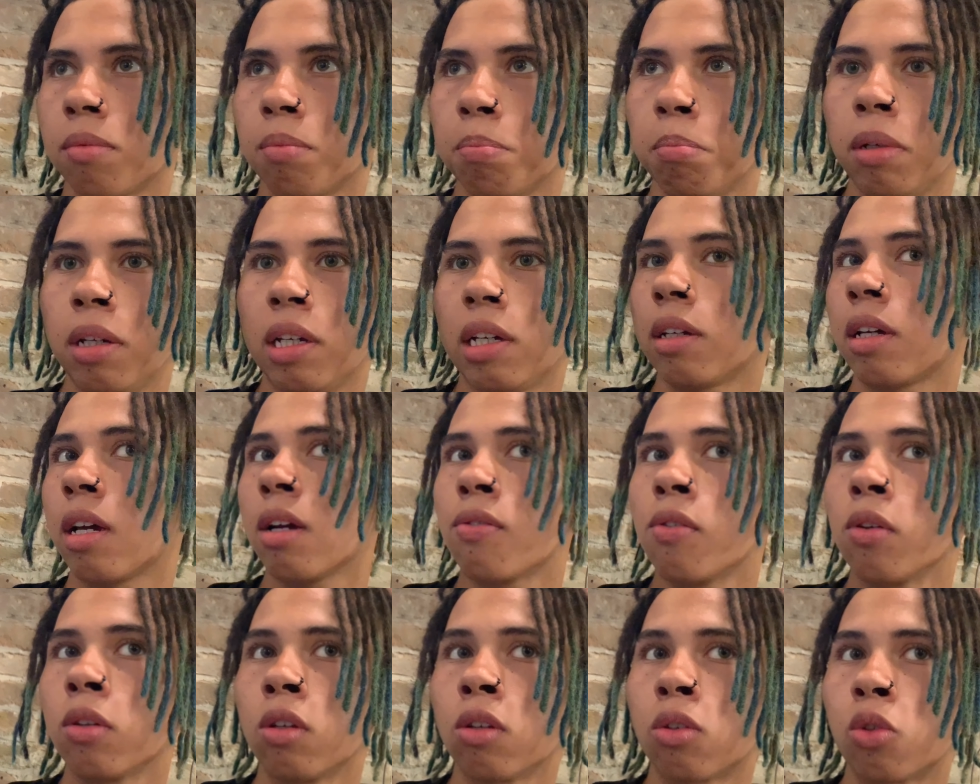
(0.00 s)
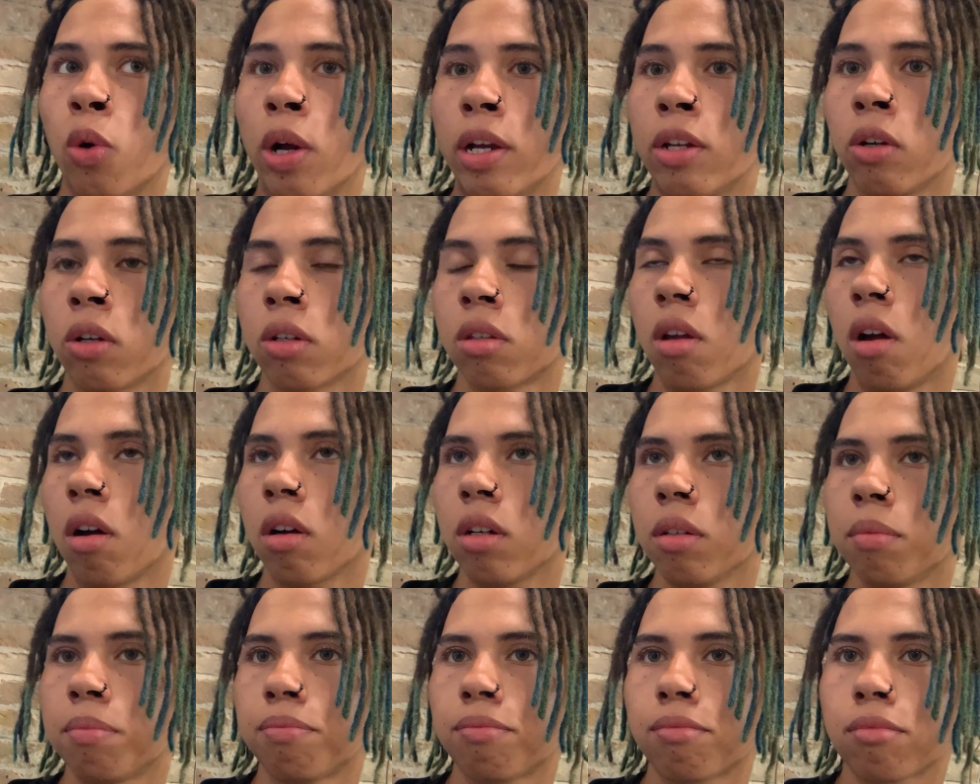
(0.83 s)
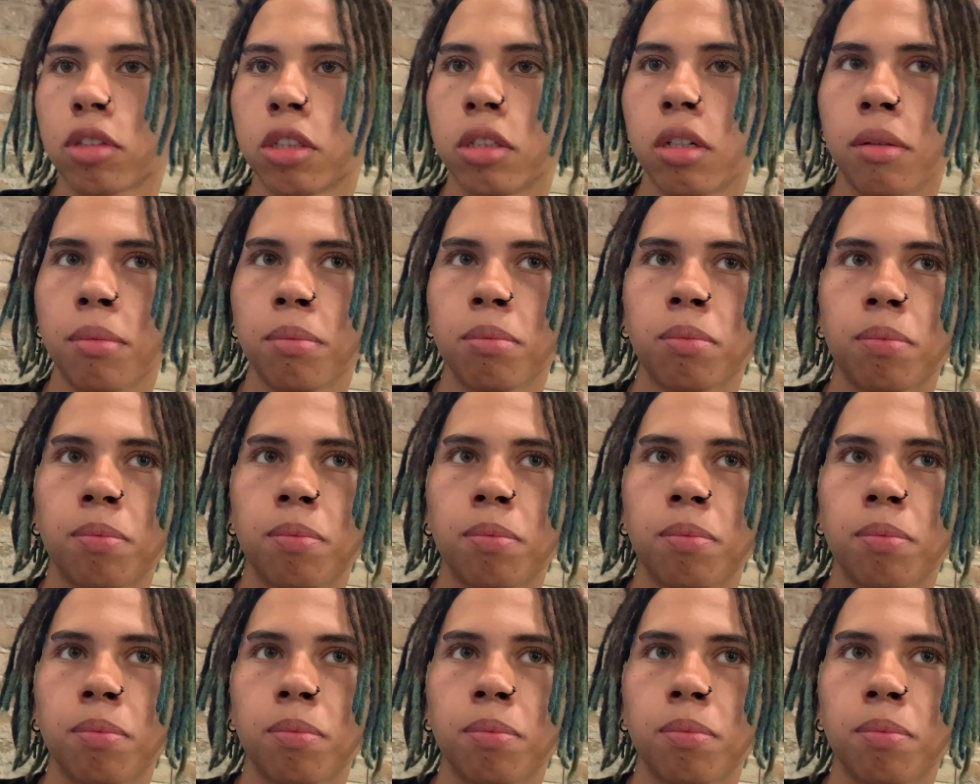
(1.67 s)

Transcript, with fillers: be careful to train your dog, you know.